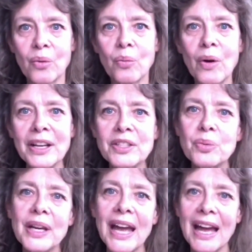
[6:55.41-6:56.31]
once
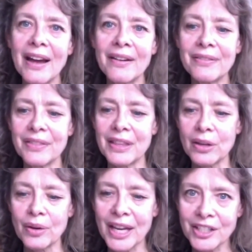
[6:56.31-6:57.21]
we have the
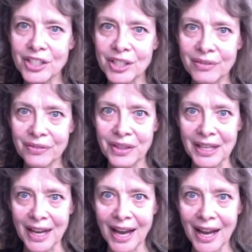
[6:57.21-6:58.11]
location for
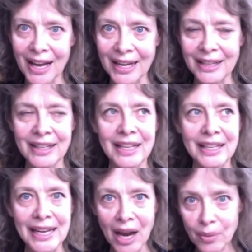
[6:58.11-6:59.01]
the I,
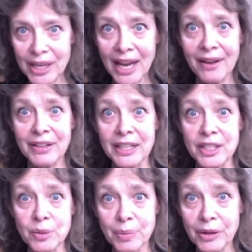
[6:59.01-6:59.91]
now we have an
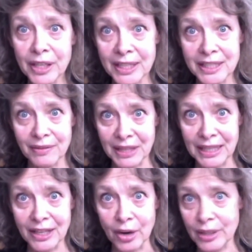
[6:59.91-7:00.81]
experience of the ego.